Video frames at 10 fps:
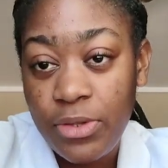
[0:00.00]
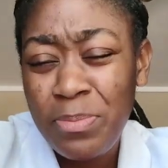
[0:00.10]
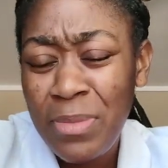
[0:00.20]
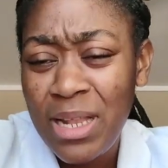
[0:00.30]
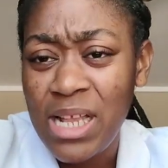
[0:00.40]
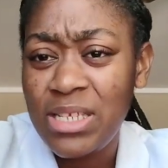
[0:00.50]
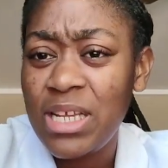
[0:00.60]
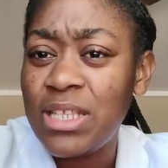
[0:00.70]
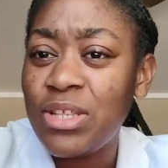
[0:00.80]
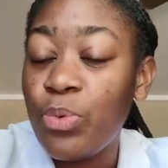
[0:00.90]
The man
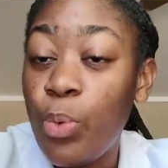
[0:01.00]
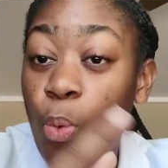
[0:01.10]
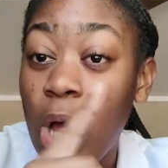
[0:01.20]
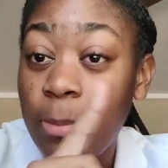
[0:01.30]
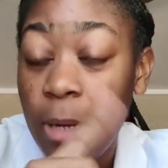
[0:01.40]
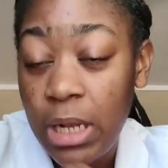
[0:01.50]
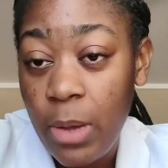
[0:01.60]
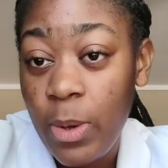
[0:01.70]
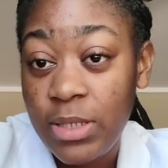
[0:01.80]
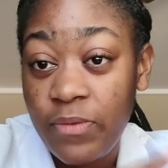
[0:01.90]
actually sell one bottle of
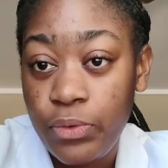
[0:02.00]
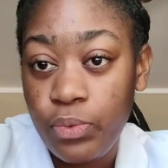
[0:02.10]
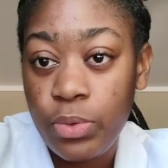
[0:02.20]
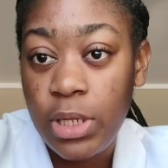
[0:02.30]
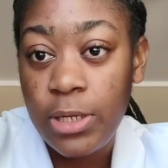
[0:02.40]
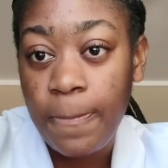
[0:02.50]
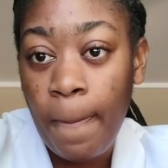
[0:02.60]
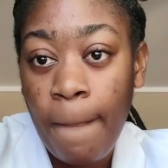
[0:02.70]
water for $2.